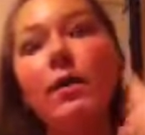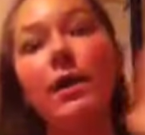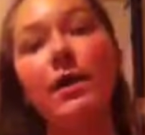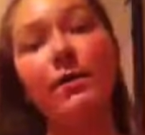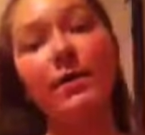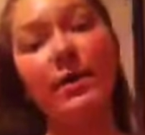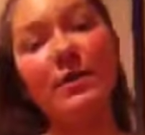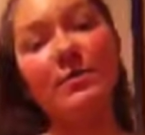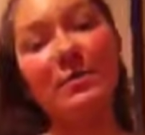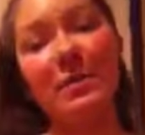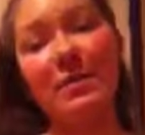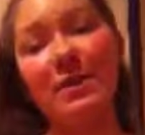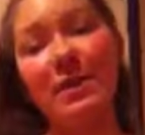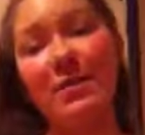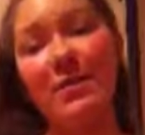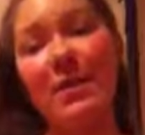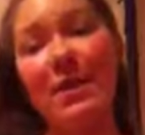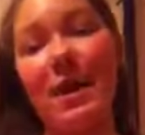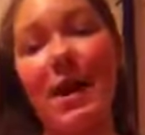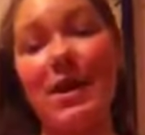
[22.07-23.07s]
The first book that
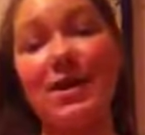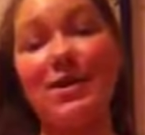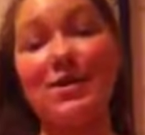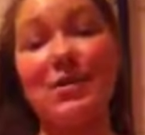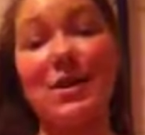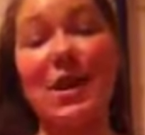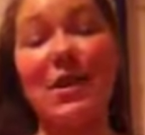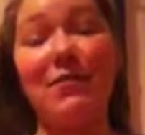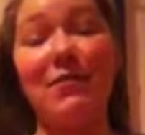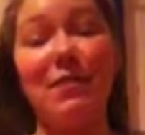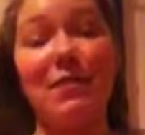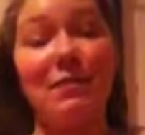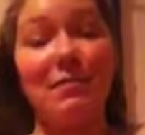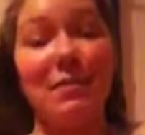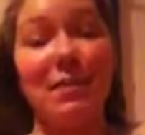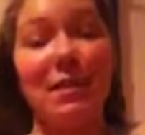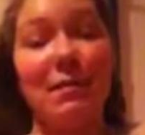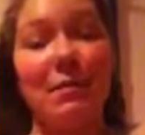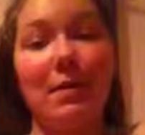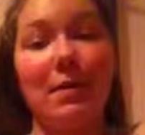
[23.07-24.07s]
I read, I actually don't have with
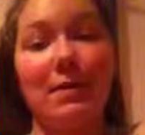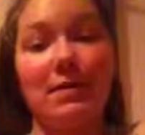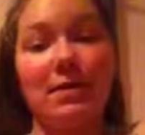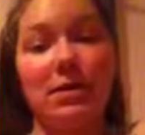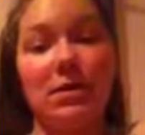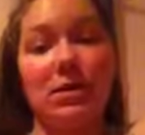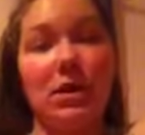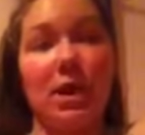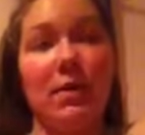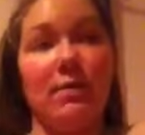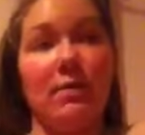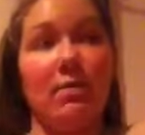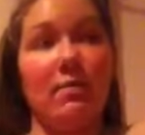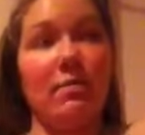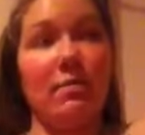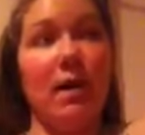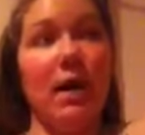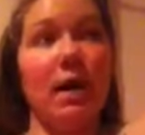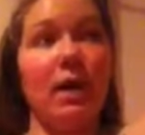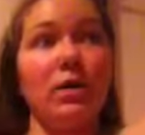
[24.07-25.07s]
me because I just gave
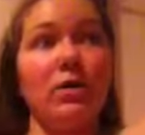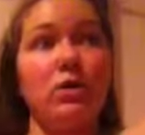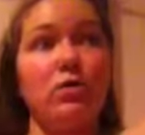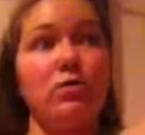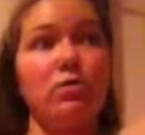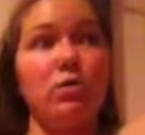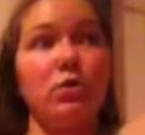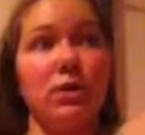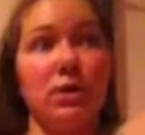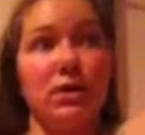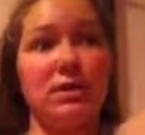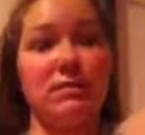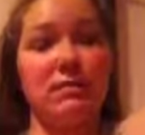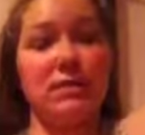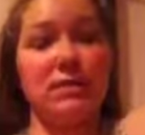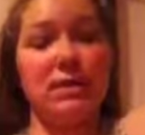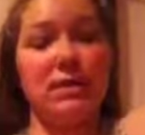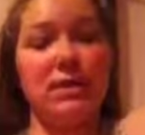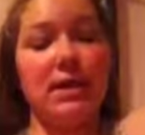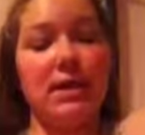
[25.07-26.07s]
it back to
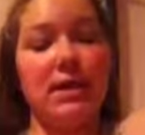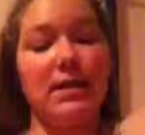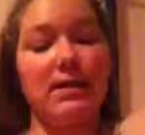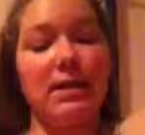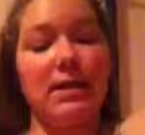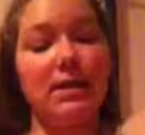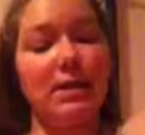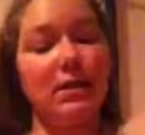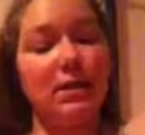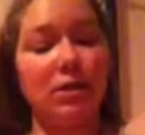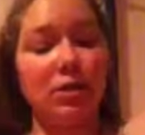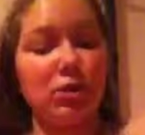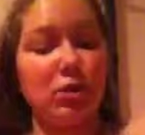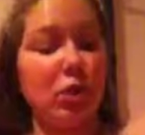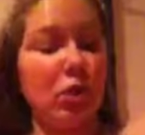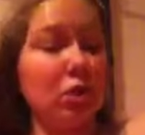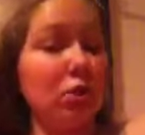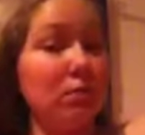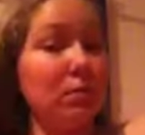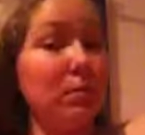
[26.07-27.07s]
Jasmine, and that is Let the
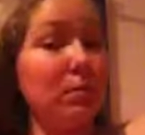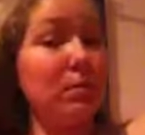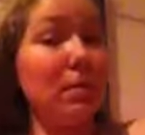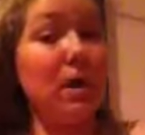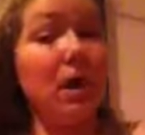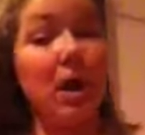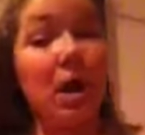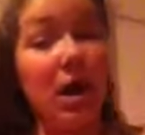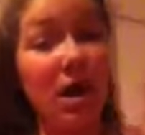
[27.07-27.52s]
Storm